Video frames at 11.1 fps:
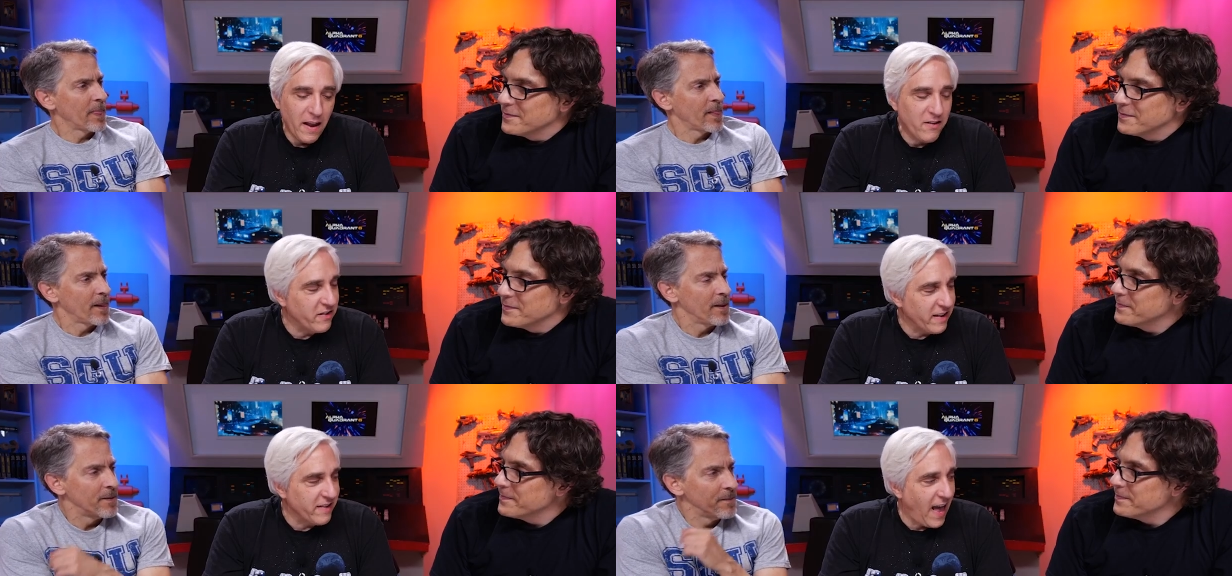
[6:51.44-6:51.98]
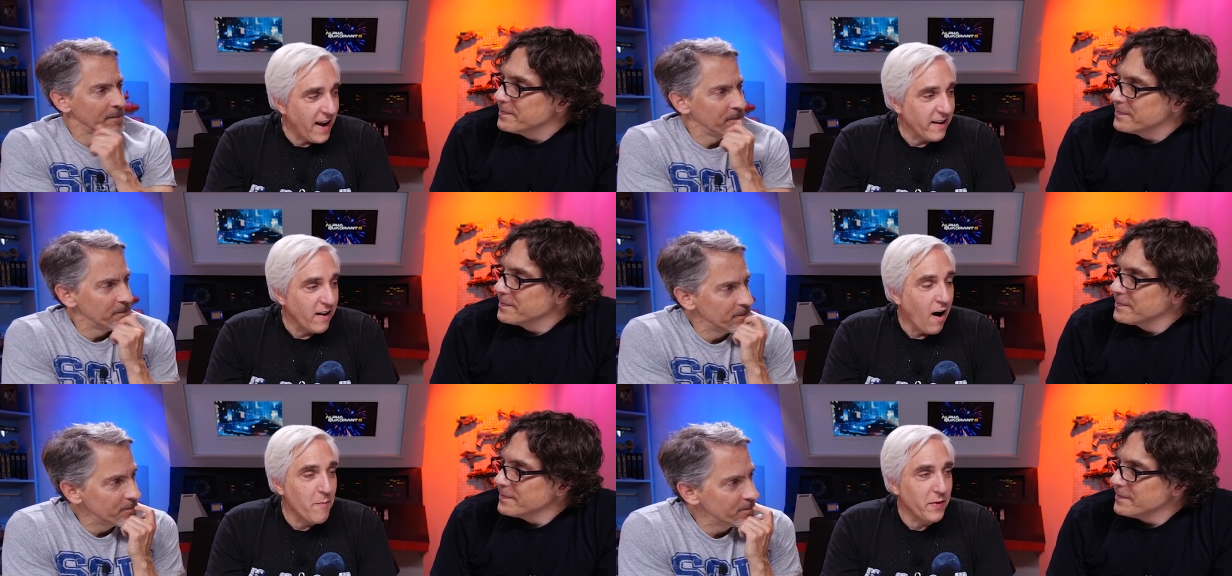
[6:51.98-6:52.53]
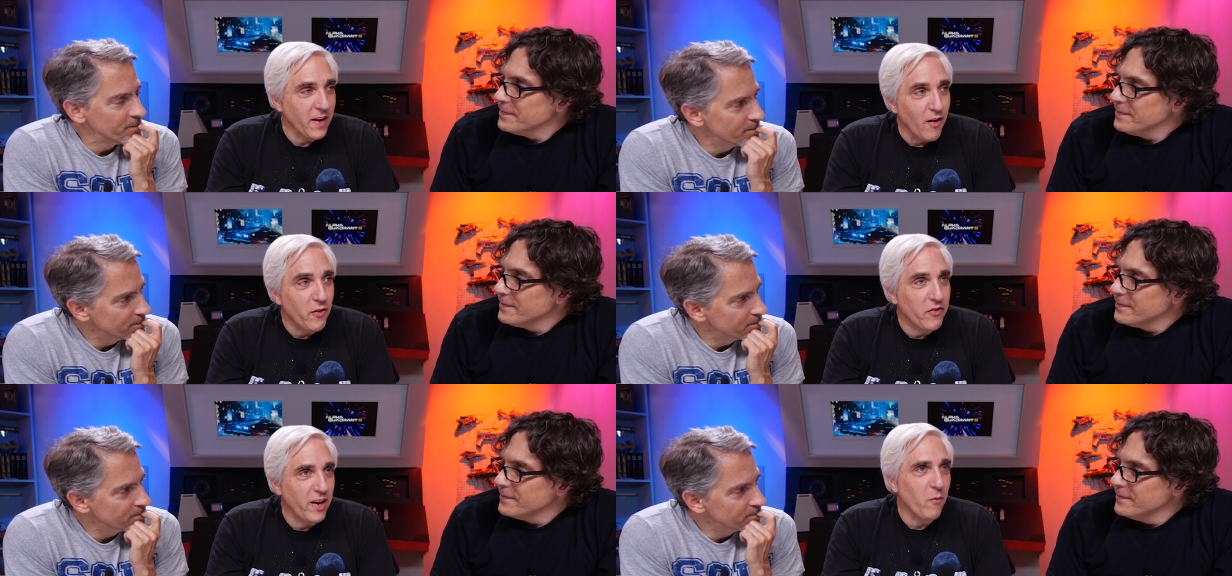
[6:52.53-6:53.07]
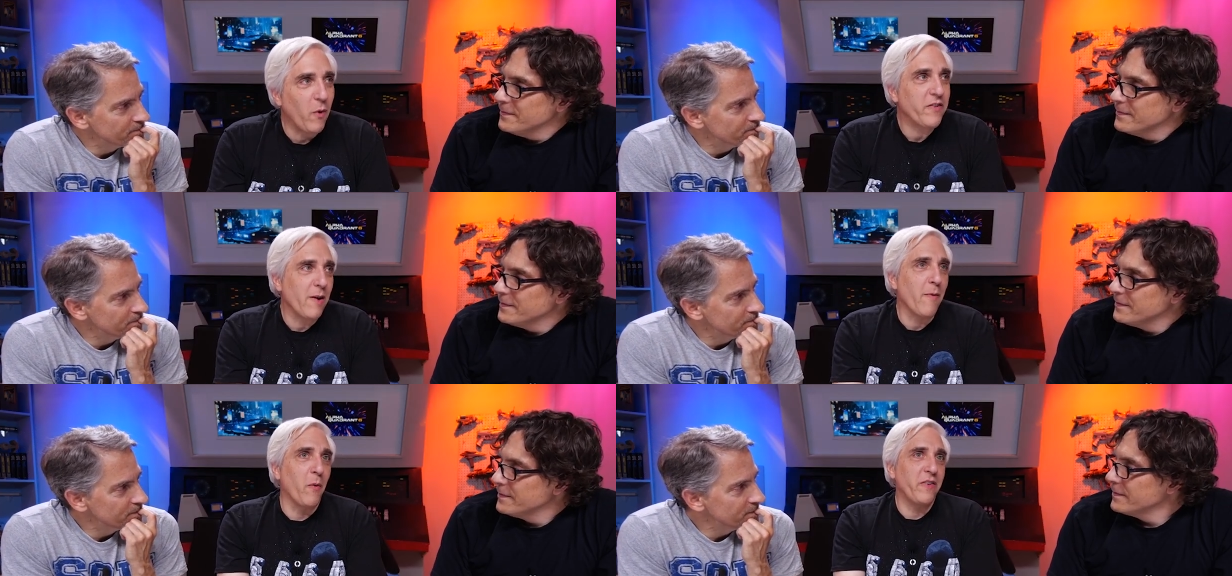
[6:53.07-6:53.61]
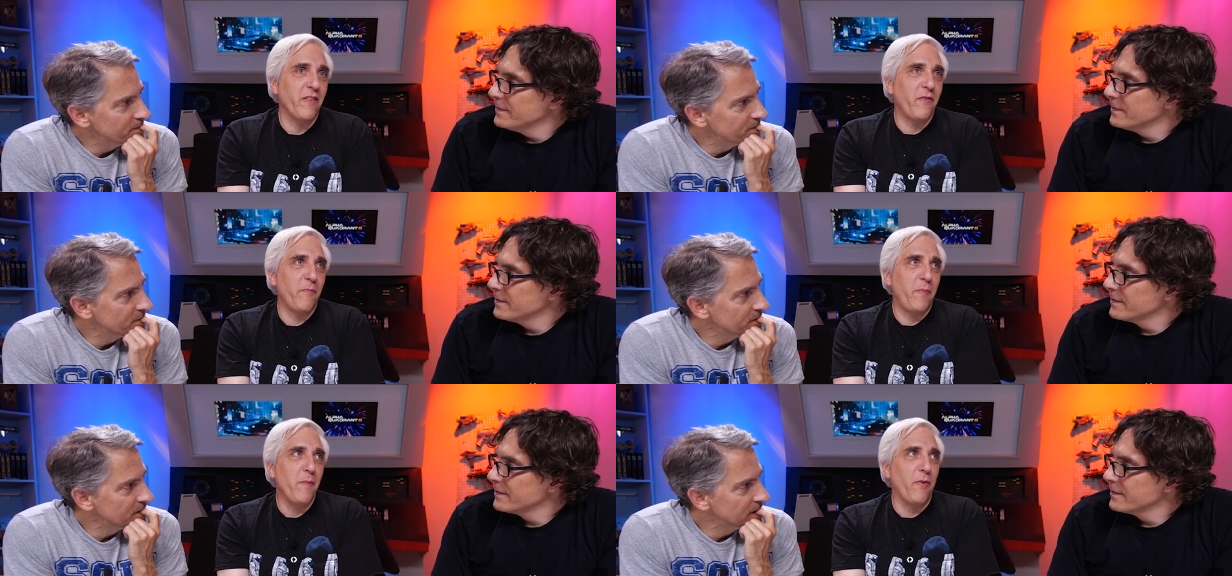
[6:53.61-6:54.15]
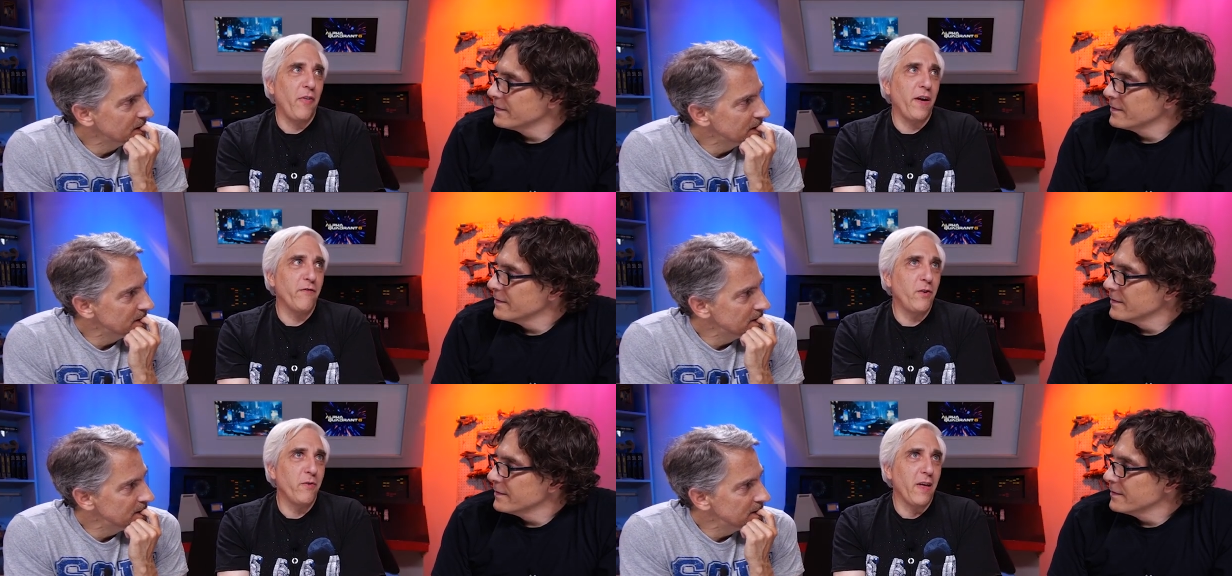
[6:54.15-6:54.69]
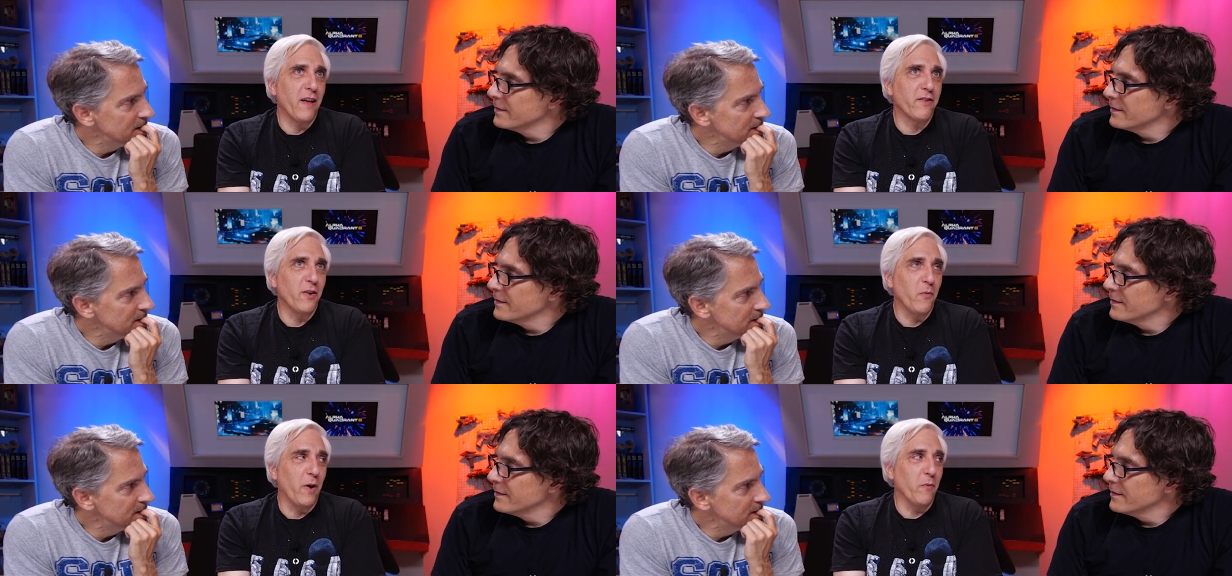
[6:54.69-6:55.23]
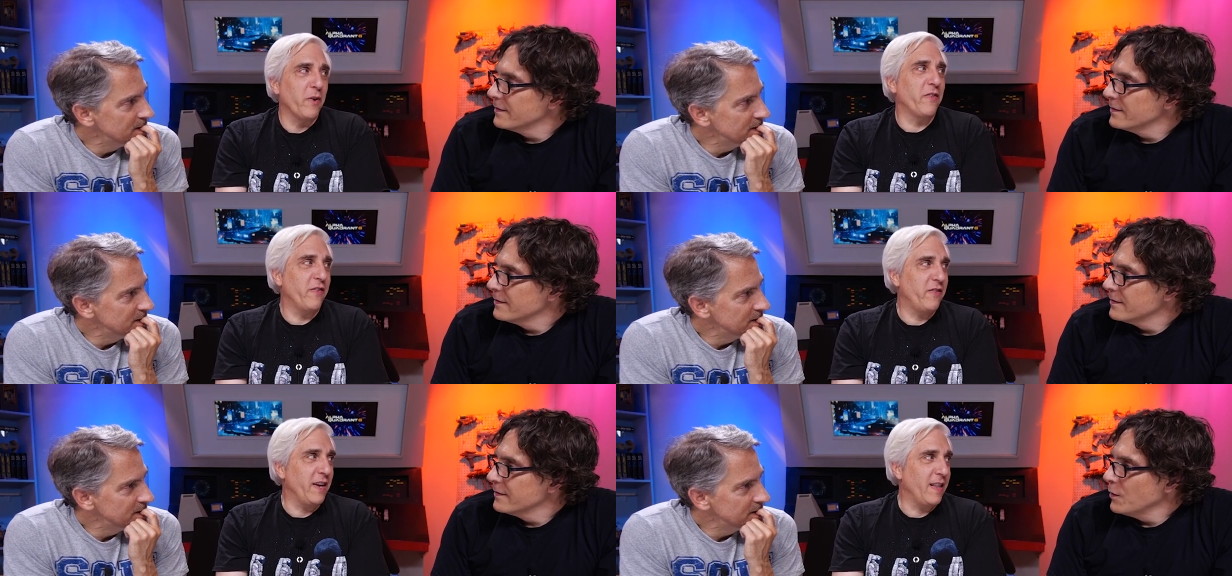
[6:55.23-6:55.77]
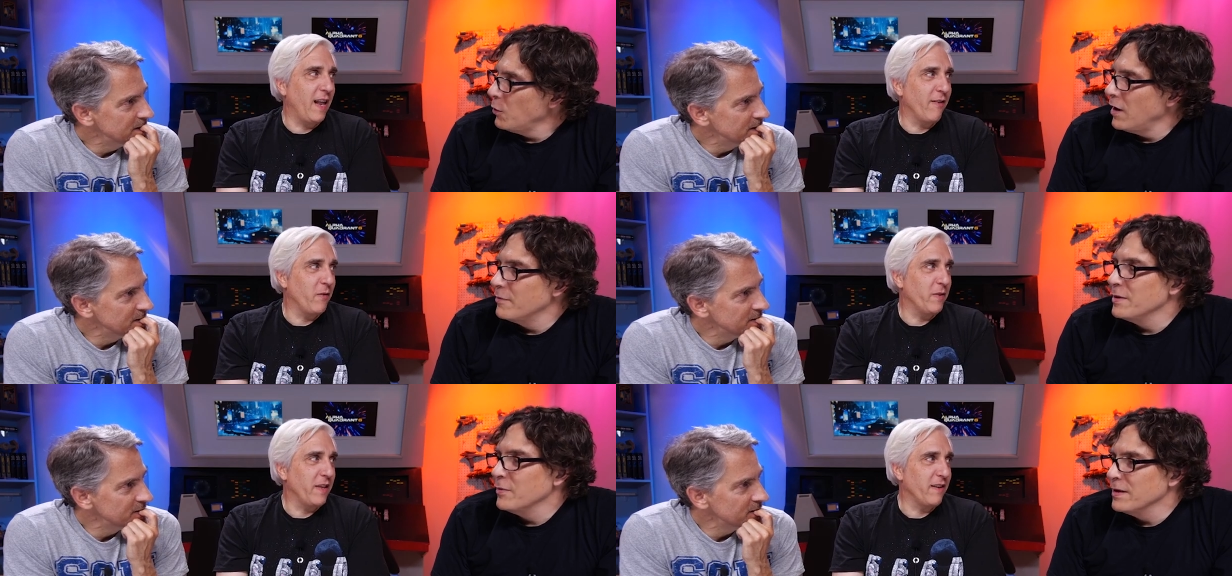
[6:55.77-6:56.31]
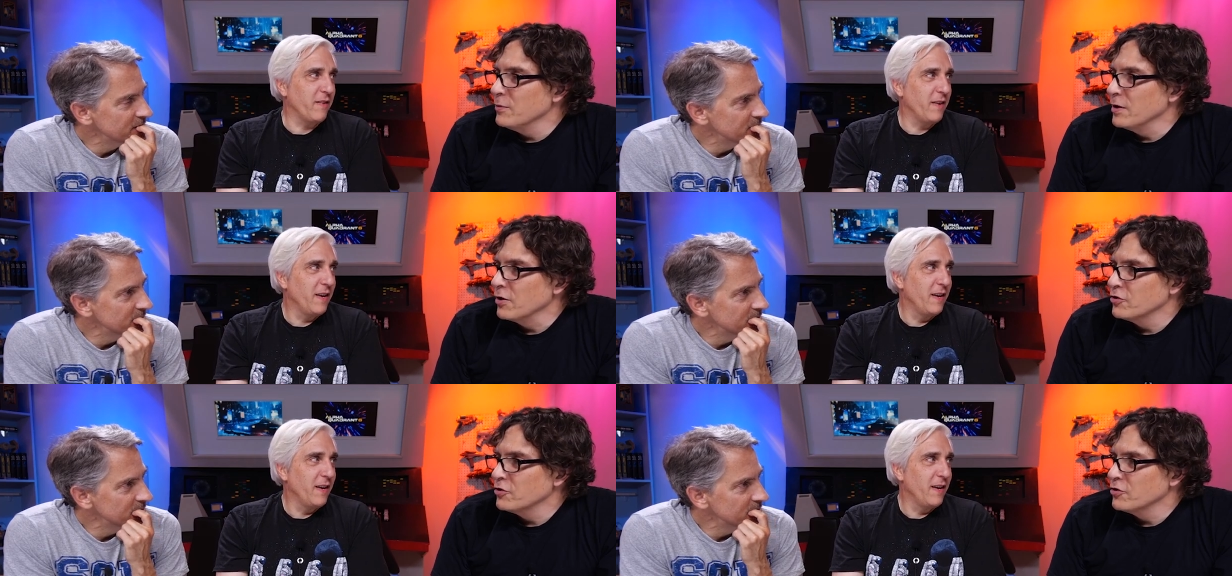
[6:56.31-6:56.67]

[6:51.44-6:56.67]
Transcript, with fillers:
Speaker 1: just exacting. All right, but the other scene, what's coming? What's the people think of 2001? What's the scene? That well, I mean, when, when,